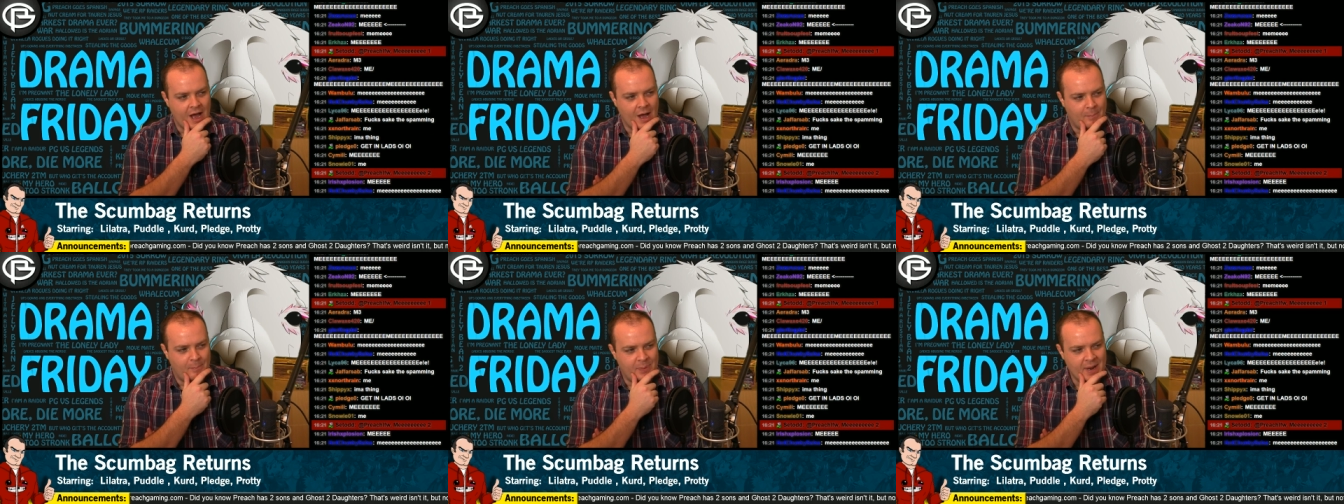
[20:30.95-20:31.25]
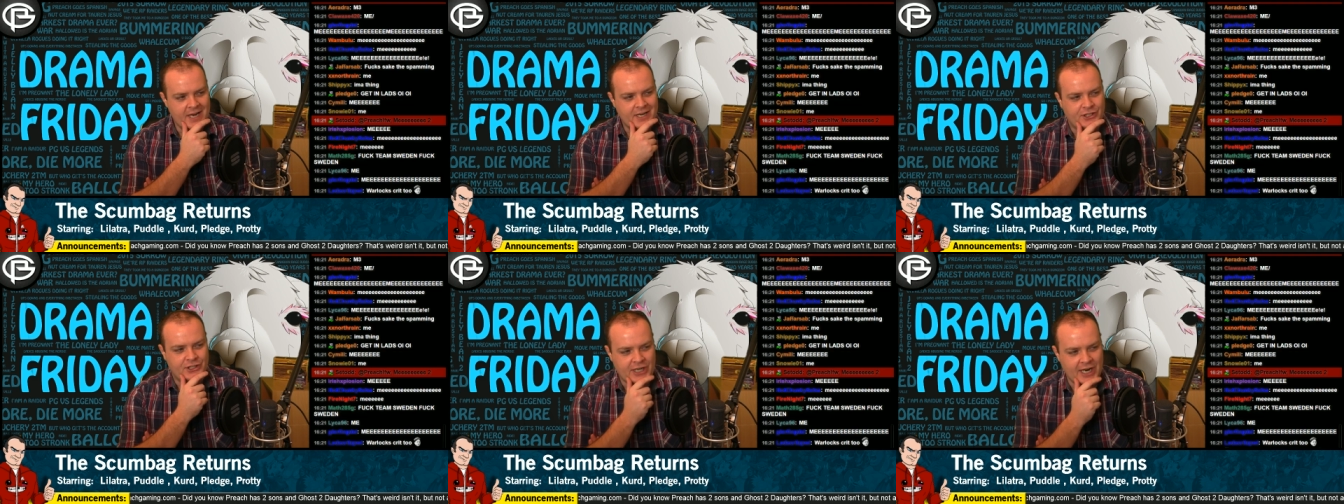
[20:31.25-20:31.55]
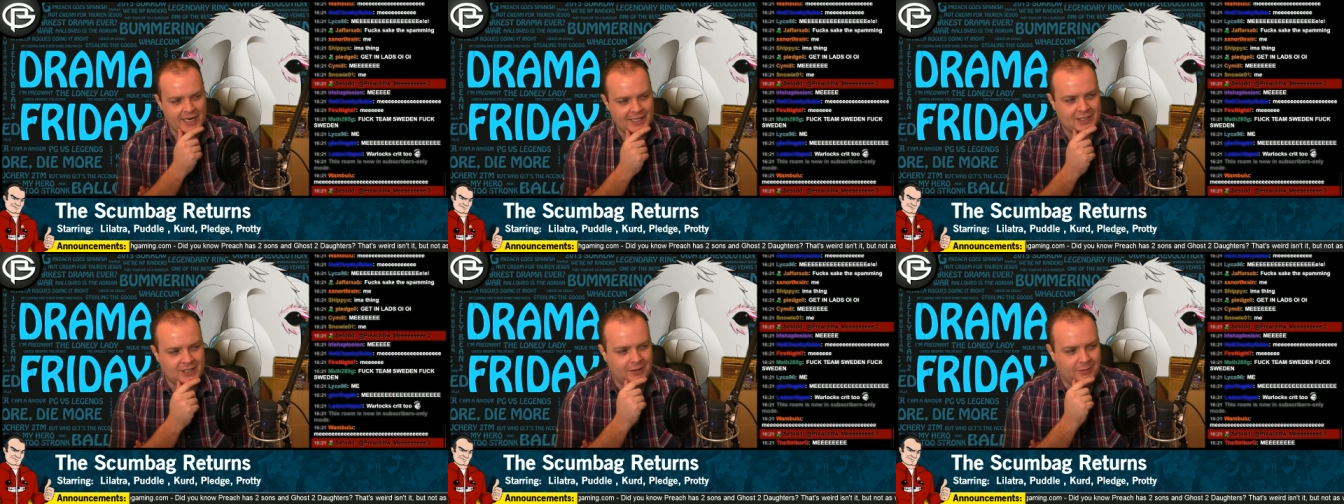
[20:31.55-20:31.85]
big
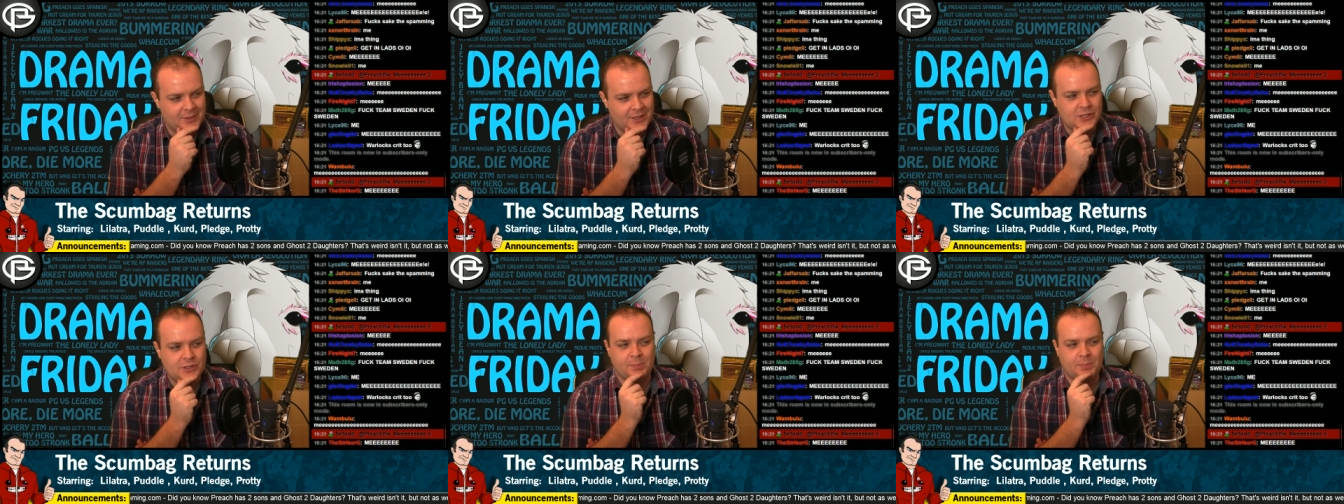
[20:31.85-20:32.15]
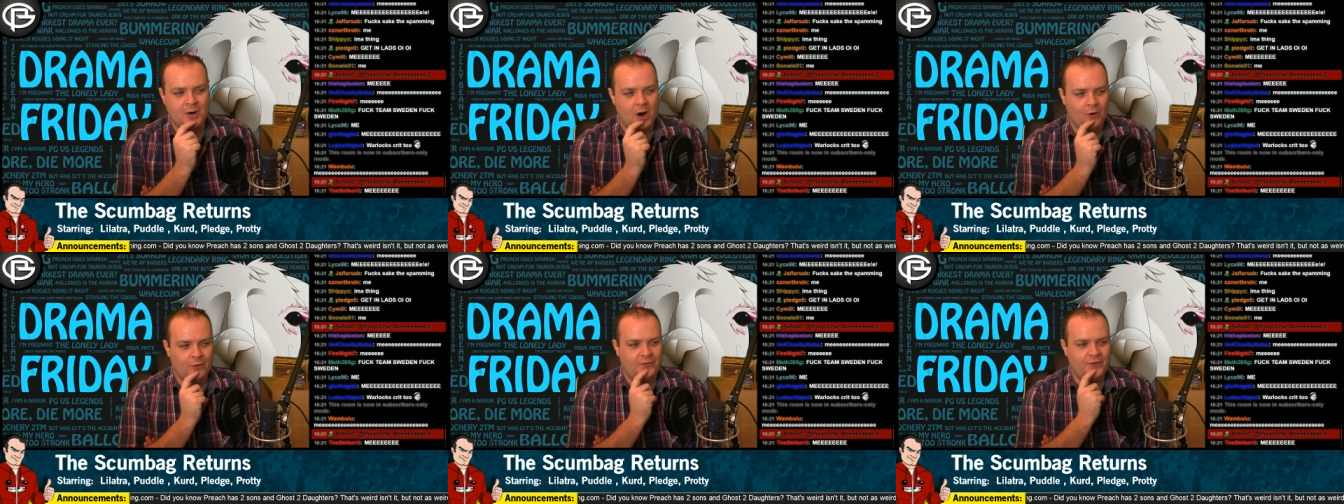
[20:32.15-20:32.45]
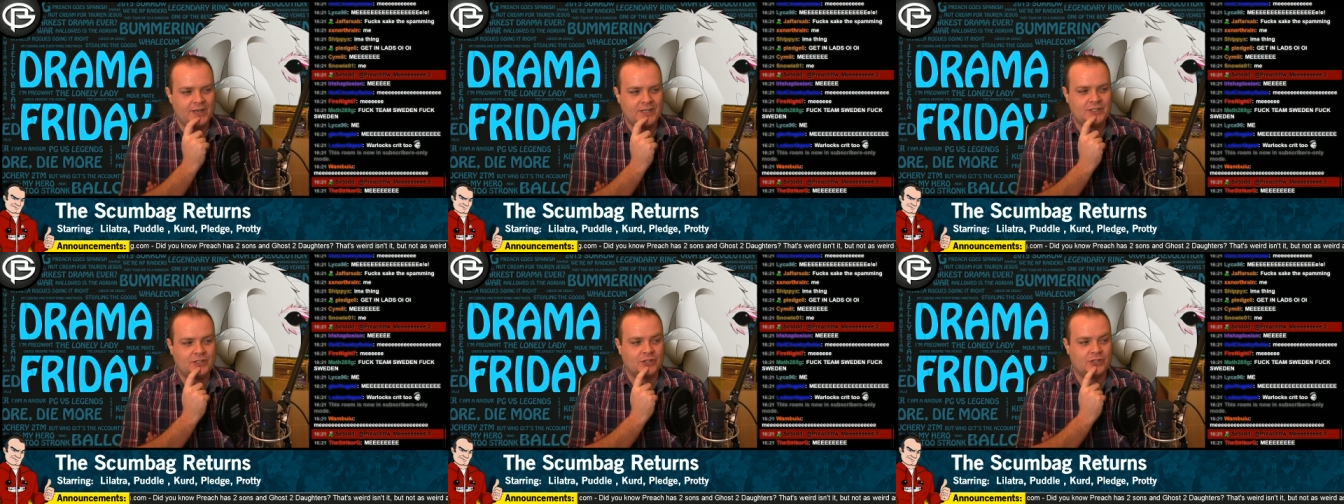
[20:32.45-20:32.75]
gentleman's
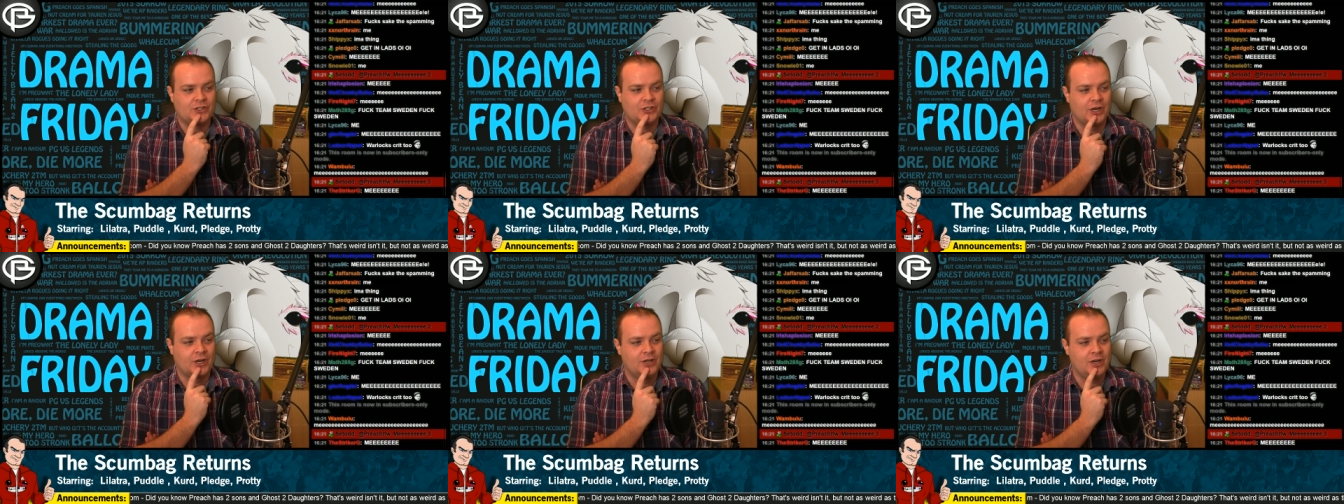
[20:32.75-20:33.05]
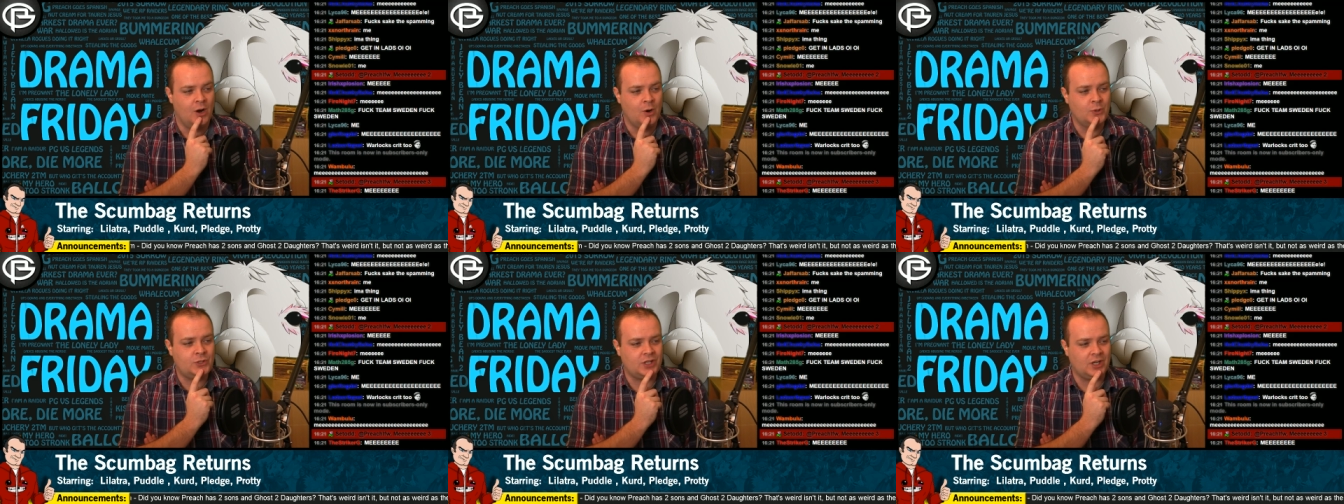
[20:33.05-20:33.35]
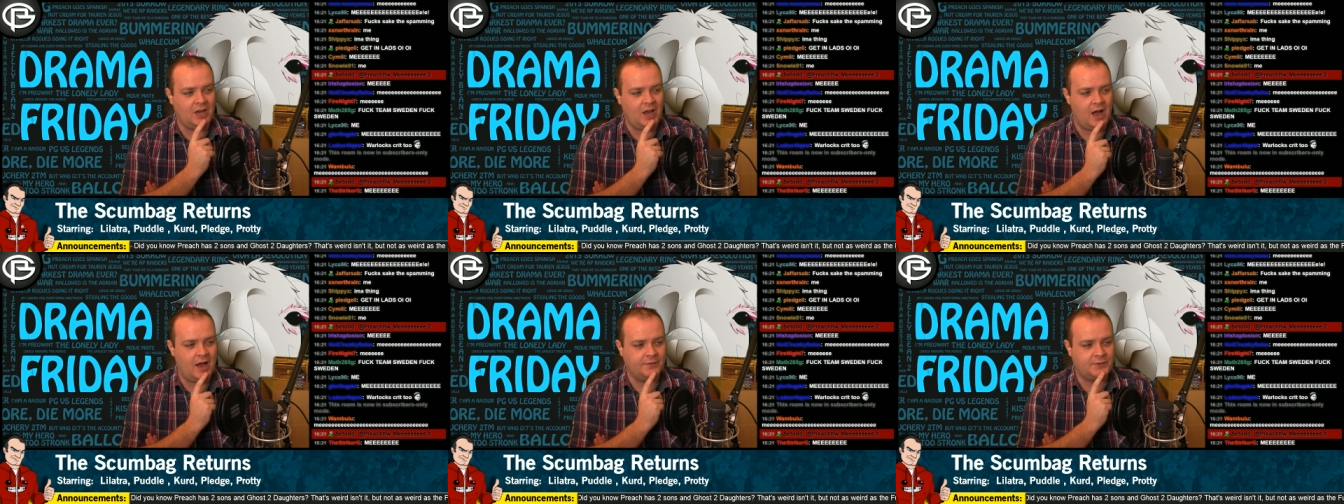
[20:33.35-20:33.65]
brofist to Sir Ghost a
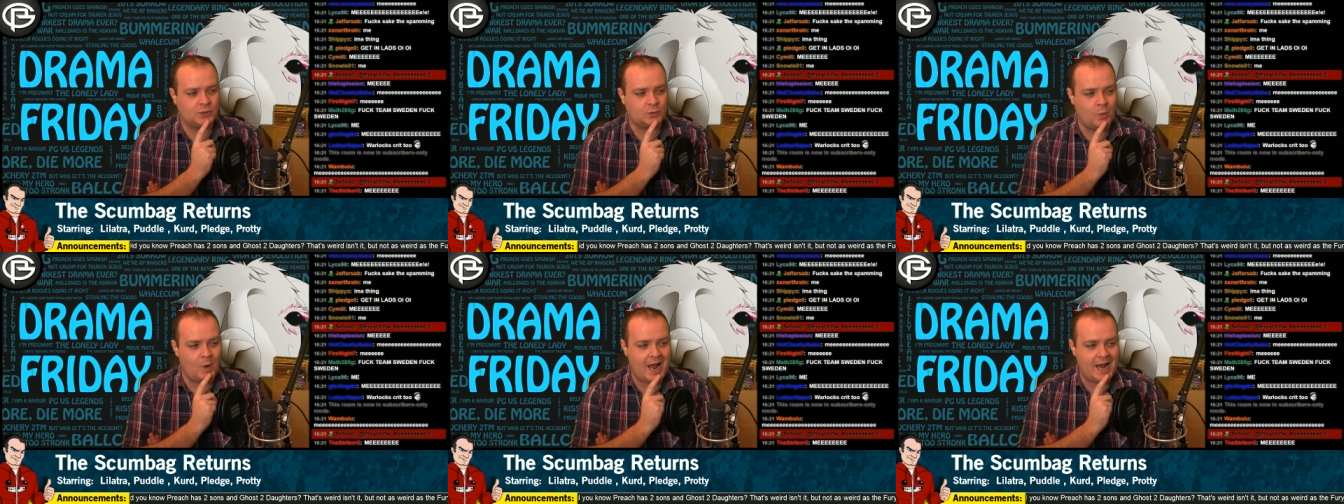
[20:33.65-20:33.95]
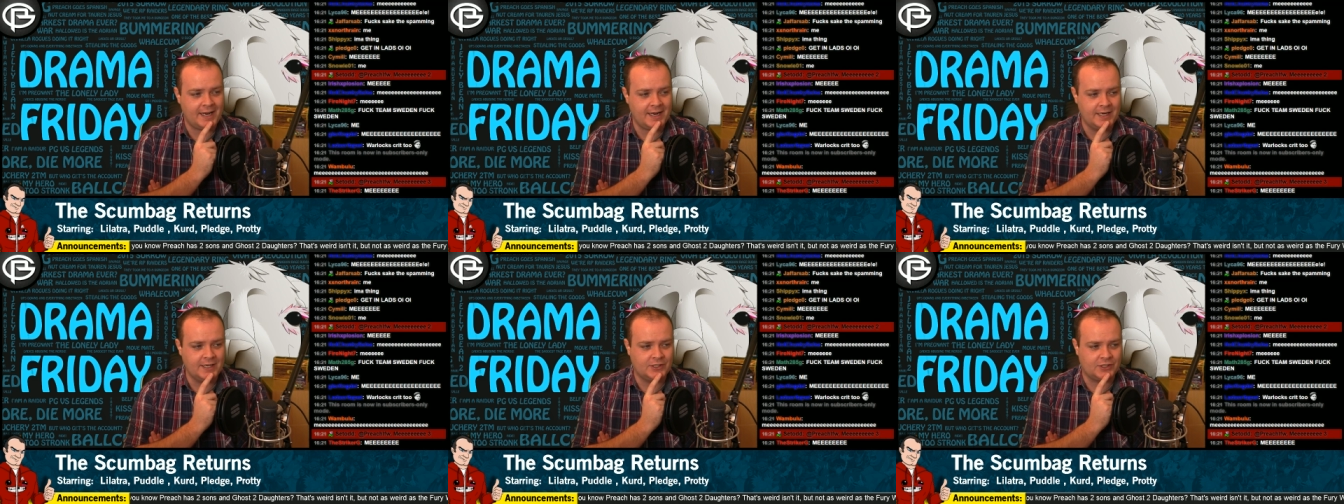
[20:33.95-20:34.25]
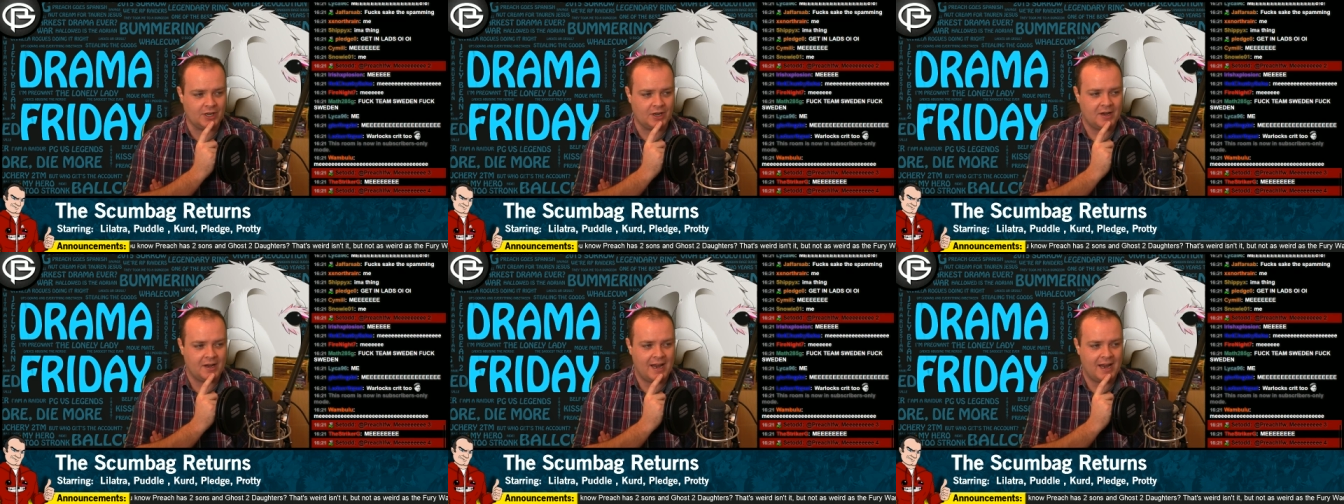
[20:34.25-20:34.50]
lot of Swaggington